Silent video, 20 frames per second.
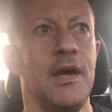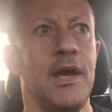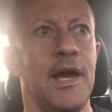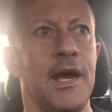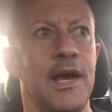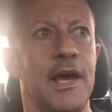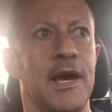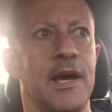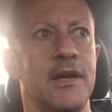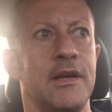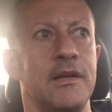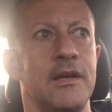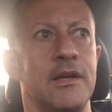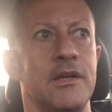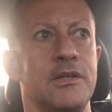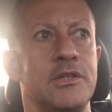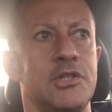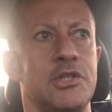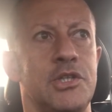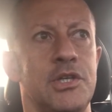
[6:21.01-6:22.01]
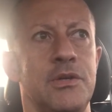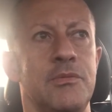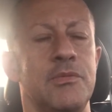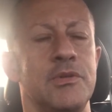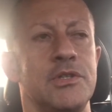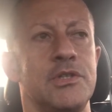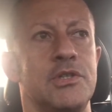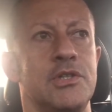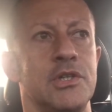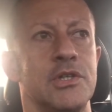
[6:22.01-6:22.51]
And she
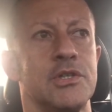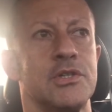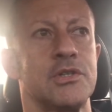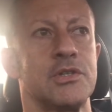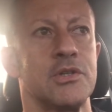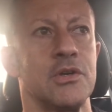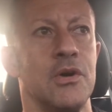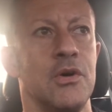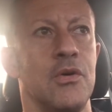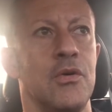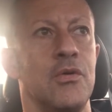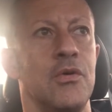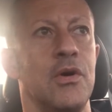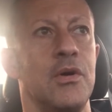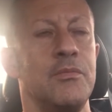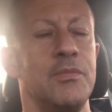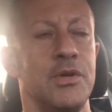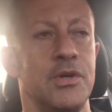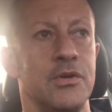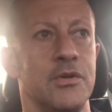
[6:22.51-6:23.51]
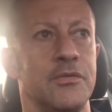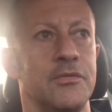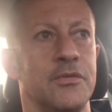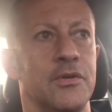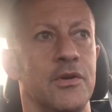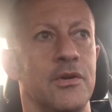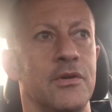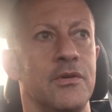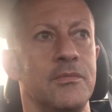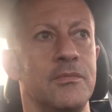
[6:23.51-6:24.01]
was just so
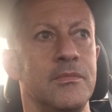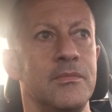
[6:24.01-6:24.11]
beautiful.